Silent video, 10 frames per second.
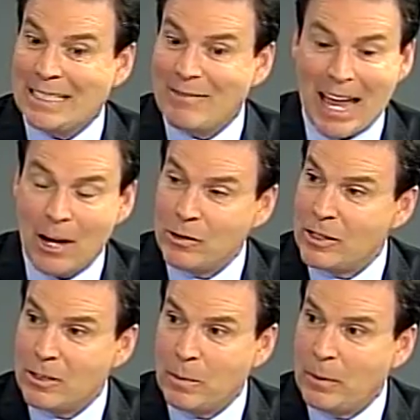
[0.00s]
of
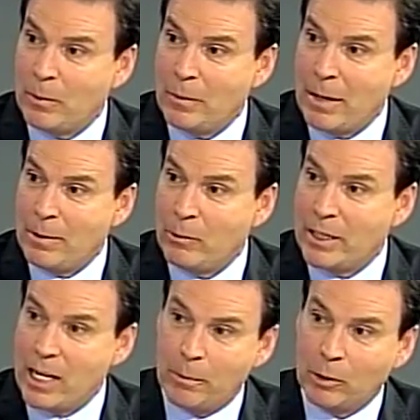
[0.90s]
thousands of people maybe
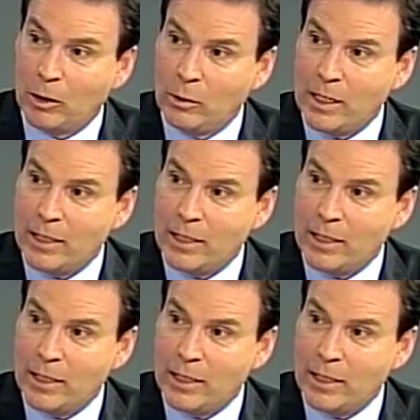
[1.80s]
with an upper or lower